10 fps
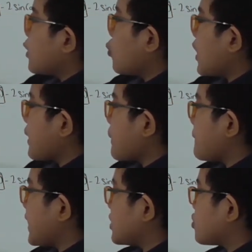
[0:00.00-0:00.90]
1
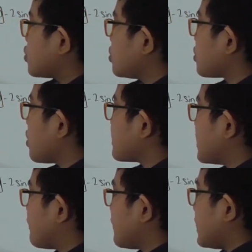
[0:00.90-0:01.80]
minus 2 cosine
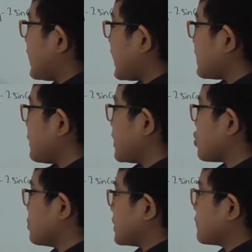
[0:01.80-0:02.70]
of A minus
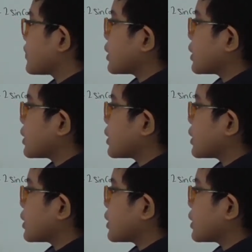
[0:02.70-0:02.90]
B.